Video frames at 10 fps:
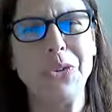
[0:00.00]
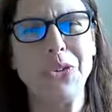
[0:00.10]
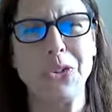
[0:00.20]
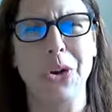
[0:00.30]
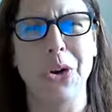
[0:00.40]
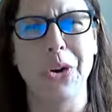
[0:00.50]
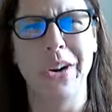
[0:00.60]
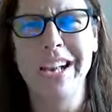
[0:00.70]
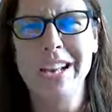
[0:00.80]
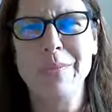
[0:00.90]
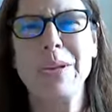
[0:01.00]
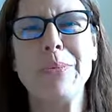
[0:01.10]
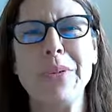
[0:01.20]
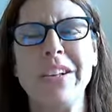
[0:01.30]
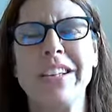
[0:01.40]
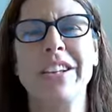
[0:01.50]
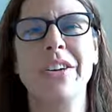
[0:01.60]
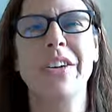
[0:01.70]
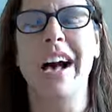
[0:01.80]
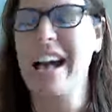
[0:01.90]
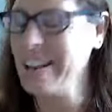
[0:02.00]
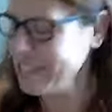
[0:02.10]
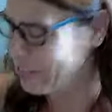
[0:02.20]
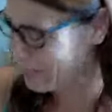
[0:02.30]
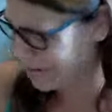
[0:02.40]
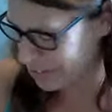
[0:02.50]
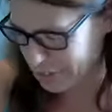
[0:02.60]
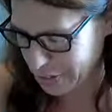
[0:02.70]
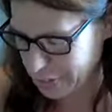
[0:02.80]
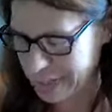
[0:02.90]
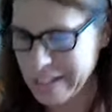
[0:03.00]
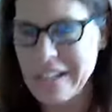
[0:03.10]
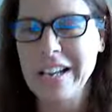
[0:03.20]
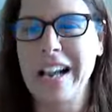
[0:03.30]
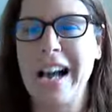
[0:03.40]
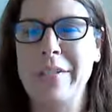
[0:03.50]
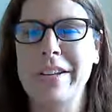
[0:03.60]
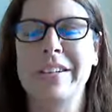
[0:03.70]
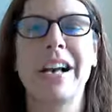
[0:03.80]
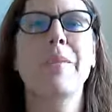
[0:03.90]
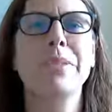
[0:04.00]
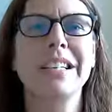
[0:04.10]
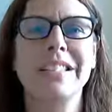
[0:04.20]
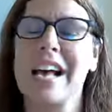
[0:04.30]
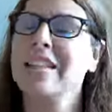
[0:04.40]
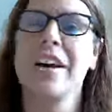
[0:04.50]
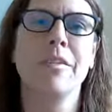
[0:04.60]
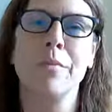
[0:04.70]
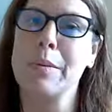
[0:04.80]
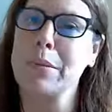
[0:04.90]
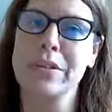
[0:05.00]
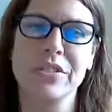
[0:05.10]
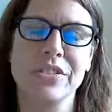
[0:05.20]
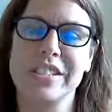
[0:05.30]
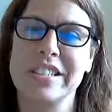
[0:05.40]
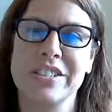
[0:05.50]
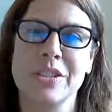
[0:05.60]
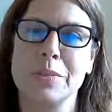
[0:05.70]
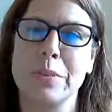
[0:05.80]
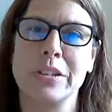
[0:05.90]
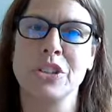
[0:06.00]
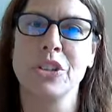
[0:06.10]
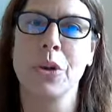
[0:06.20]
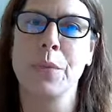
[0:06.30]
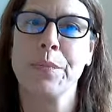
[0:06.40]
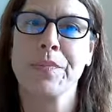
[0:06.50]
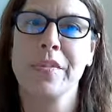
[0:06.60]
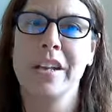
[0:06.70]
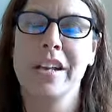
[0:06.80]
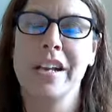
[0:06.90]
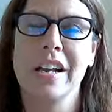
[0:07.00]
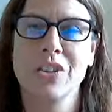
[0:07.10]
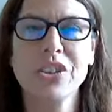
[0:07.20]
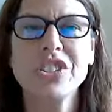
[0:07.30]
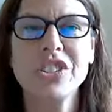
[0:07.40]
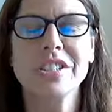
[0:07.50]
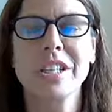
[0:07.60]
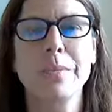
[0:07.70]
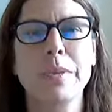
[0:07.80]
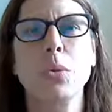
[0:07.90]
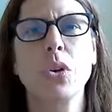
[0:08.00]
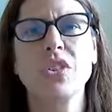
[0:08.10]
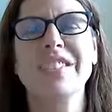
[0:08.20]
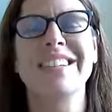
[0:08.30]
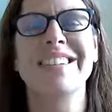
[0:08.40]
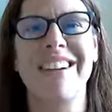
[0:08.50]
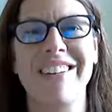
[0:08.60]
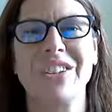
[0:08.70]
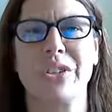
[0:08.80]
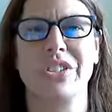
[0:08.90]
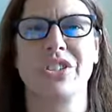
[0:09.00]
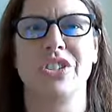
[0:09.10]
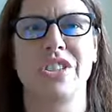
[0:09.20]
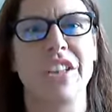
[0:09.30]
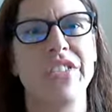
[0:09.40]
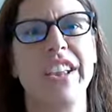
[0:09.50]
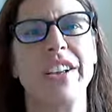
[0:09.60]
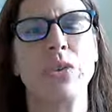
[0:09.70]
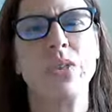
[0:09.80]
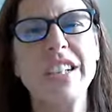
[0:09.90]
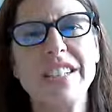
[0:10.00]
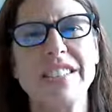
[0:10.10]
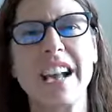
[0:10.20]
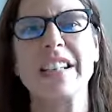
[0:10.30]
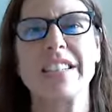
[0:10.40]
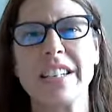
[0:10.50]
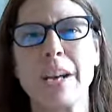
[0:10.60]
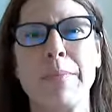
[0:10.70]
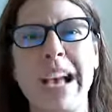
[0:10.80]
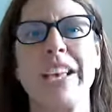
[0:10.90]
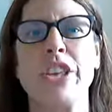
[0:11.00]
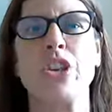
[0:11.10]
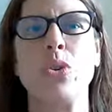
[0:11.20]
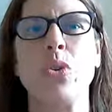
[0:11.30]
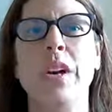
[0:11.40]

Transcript: true? People, you know, I don't know about you, but I mean, God bless. I love my brothers and sisters, but you know, Christians can be worse than non Christians, and they criticize and come at you